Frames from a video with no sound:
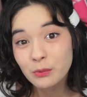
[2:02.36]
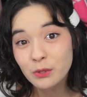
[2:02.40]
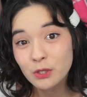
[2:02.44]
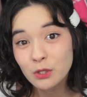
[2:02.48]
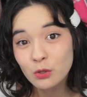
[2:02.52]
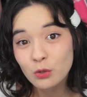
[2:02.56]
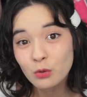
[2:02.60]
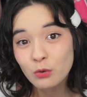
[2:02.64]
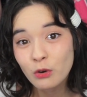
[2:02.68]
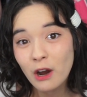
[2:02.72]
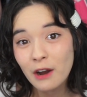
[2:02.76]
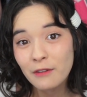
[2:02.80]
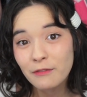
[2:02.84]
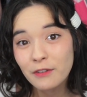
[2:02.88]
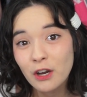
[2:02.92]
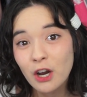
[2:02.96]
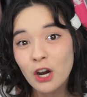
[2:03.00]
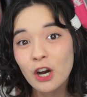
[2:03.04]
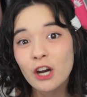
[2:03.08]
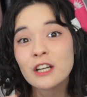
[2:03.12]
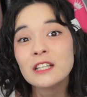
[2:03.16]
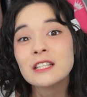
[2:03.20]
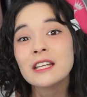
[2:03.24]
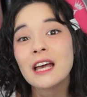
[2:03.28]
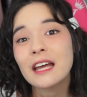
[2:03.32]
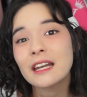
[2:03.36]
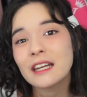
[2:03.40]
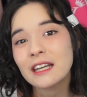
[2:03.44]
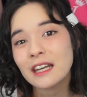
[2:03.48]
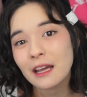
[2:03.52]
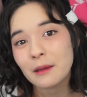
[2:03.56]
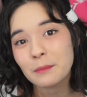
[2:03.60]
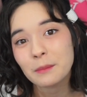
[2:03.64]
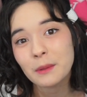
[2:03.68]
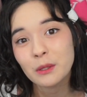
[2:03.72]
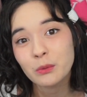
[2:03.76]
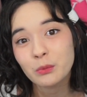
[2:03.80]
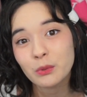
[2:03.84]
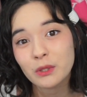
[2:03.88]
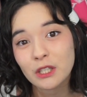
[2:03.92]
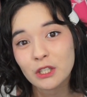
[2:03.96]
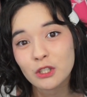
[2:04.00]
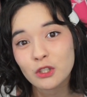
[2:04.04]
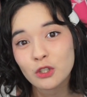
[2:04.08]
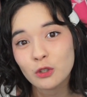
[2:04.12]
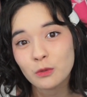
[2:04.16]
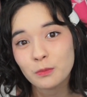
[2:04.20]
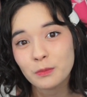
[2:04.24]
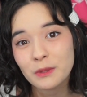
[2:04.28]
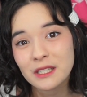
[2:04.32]
with 2 graphic cards, and then I've been with a
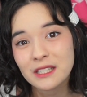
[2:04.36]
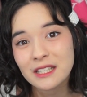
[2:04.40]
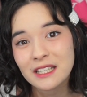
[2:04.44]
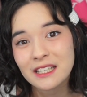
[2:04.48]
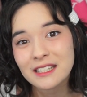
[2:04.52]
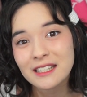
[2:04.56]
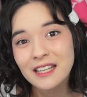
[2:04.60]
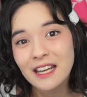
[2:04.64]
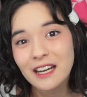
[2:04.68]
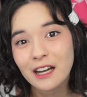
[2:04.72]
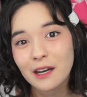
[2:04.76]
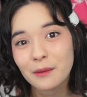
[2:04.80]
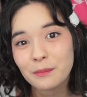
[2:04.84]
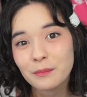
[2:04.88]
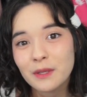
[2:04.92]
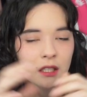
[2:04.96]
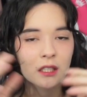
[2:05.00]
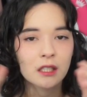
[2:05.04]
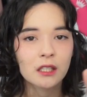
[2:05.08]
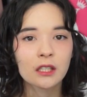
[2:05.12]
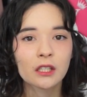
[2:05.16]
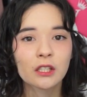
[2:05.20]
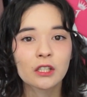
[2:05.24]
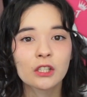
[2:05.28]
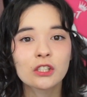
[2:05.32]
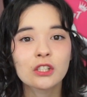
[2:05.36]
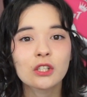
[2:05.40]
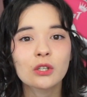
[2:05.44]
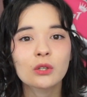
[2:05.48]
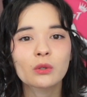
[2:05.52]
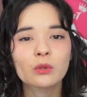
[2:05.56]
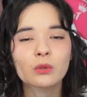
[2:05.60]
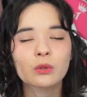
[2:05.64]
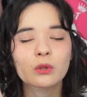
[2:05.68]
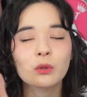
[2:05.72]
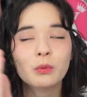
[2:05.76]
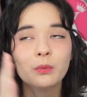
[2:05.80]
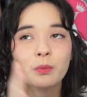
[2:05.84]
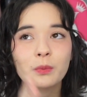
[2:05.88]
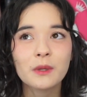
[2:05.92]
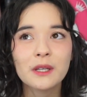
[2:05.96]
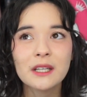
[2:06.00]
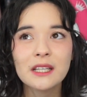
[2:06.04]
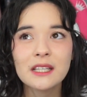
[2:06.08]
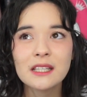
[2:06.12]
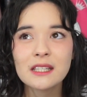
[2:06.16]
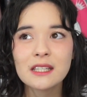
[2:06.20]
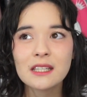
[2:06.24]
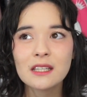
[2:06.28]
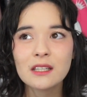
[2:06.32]
2 PC setup. So the
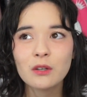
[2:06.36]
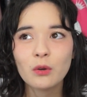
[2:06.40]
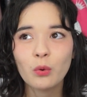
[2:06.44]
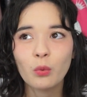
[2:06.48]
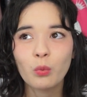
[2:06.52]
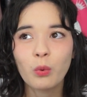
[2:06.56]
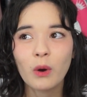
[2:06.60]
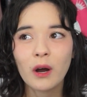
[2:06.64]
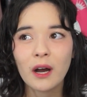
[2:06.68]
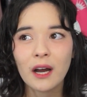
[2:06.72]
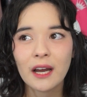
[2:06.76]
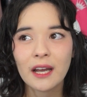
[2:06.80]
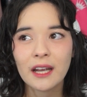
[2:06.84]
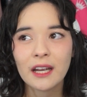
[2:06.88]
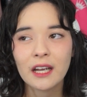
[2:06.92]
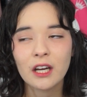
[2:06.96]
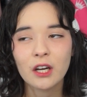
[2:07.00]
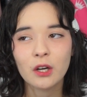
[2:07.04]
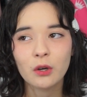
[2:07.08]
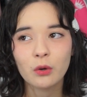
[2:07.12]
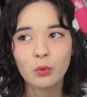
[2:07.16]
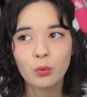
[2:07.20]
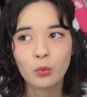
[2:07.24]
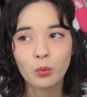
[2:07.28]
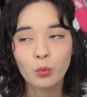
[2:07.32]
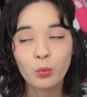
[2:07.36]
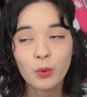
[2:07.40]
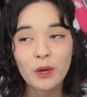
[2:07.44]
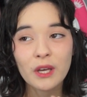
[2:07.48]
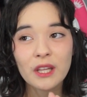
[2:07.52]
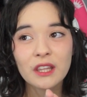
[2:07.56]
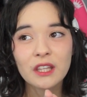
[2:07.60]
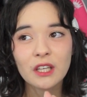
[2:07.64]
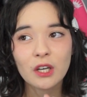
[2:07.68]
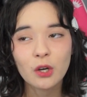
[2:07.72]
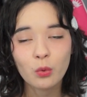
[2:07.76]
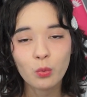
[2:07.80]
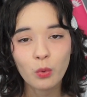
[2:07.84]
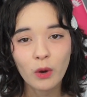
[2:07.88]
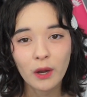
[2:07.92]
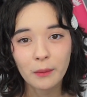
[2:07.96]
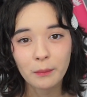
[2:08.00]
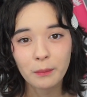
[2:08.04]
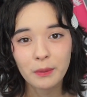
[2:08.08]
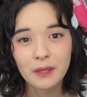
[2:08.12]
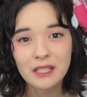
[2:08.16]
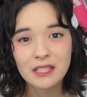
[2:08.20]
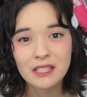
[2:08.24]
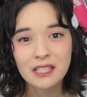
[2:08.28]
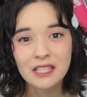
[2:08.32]
reason why with a 1
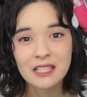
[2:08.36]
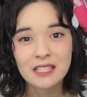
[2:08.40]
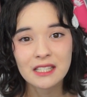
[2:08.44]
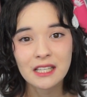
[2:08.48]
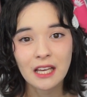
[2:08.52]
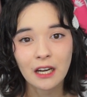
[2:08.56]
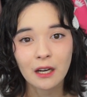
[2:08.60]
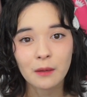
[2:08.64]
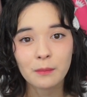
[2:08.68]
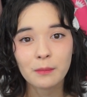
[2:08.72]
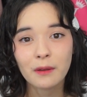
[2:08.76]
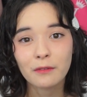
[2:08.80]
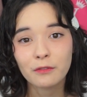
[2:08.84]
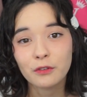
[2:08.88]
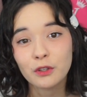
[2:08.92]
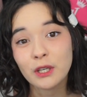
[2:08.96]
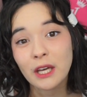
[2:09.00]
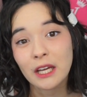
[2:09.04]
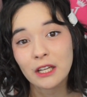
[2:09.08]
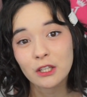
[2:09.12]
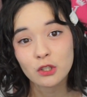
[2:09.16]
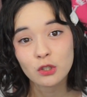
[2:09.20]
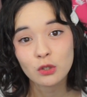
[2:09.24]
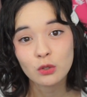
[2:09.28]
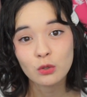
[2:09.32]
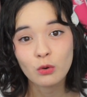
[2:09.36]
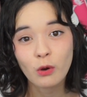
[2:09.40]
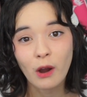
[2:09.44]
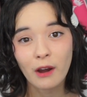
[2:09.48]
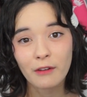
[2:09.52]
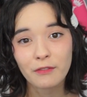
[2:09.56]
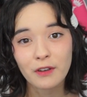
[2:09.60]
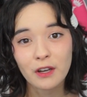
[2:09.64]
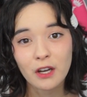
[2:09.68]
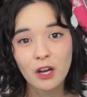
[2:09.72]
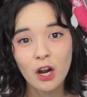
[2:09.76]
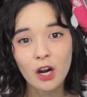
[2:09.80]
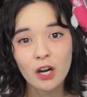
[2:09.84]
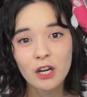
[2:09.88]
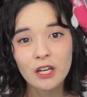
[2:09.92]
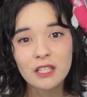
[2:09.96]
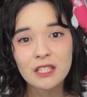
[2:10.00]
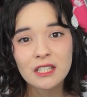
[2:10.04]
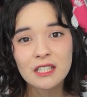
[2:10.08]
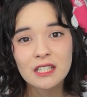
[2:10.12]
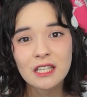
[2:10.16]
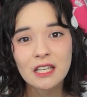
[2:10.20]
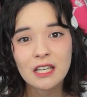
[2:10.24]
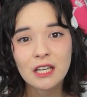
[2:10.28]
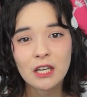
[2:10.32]
PC setup, if you get 2 graphic
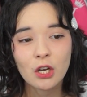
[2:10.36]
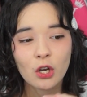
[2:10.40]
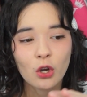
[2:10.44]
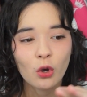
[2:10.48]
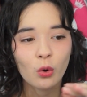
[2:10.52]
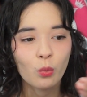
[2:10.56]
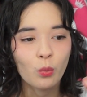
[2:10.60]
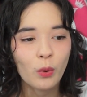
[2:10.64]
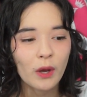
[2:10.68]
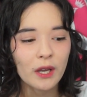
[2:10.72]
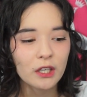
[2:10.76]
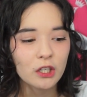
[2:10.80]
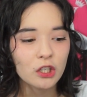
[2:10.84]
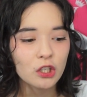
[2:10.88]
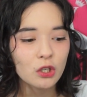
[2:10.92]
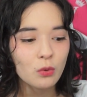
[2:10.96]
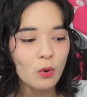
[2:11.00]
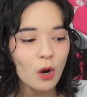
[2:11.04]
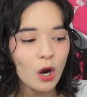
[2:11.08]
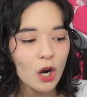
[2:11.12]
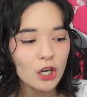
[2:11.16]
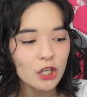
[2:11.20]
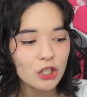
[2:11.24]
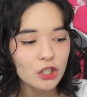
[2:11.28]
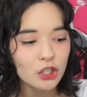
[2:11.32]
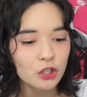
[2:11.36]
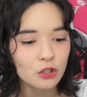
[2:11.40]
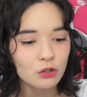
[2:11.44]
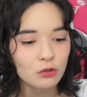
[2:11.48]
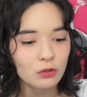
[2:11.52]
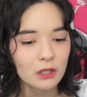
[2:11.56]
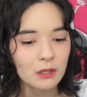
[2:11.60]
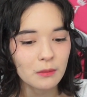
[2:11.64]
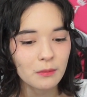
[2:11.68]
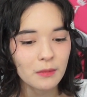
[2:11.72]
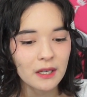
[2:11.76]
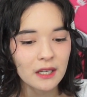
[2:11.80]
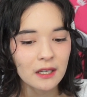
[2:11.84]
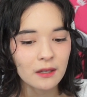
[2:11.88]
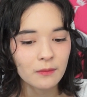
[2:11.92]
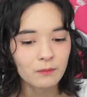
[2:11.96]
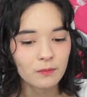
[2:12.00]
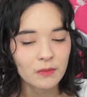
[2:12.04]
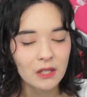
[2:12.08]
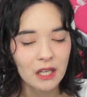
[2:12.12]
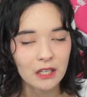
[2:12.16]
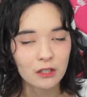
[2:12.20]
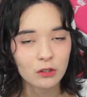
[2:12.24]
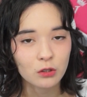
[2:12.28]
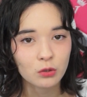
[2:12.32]
cards, when you are streaming
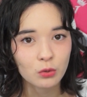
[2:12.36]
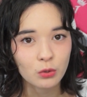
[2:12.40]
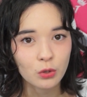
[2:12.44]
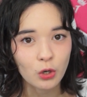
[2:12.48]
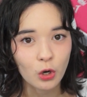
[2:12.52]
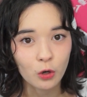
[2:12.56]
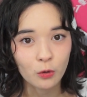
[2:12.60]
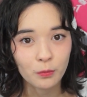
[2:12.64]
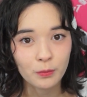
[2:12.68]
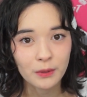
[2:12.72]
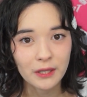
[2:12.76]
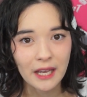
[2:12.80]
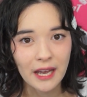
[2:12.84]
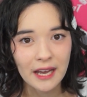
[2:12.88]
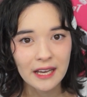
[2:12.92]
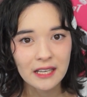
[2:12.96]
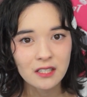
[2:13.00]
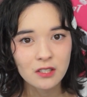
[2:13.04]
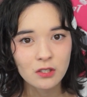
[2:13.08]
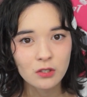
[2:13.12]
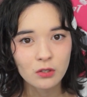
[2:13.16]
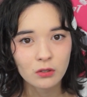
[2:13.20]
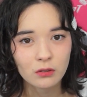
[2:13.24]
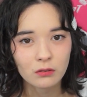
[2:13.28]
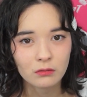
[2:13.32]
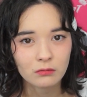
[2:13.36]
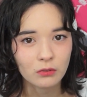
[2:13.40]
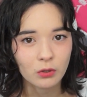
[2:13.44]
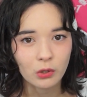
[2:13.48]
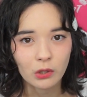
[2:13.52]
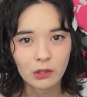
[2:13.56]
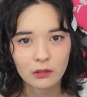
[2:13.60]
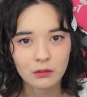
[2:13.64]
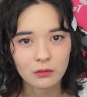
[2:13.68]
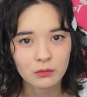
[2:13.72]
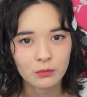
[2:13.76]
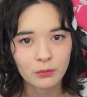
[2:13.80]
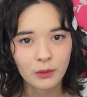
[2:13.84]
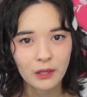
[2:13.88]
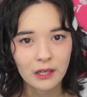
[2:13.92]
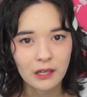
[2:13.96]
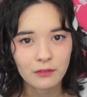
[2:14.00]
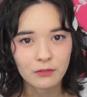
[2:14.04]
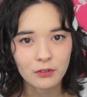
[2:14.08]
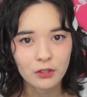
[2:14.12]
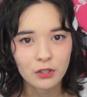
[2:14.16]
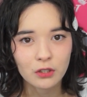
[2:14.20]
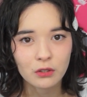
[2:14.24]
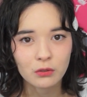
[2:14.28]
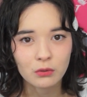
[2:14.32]
like through OBS or
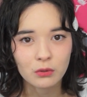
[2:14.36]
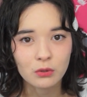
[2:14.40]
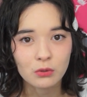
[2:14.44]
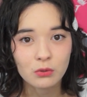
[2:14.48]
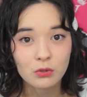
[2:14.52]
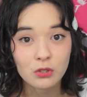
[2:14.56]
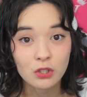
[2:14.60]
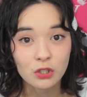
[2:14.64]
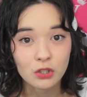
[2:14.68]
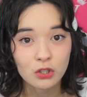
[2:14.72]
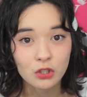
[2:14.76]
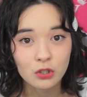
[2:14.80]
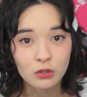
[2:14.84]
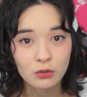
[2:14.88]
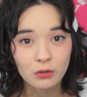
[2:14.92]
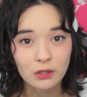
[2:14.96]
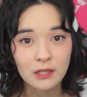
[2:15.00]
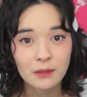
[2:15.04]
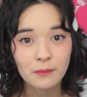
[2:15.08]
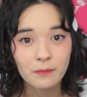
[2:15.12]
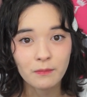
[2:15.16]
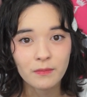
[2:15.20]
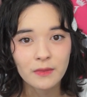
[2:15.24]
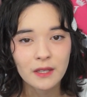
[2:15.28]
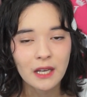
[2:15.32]
whatever you use to stream,